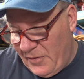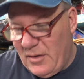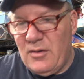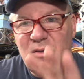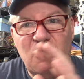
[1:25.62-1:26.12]

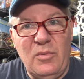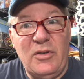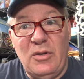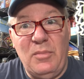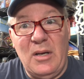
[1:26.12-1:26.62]
figures we
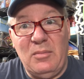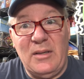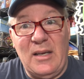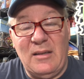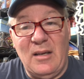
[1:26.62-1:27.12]
should be able
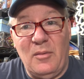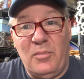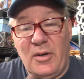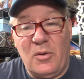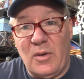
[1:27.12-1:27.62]
to get done
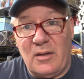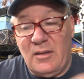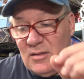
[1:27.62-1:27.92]
pretty quickly.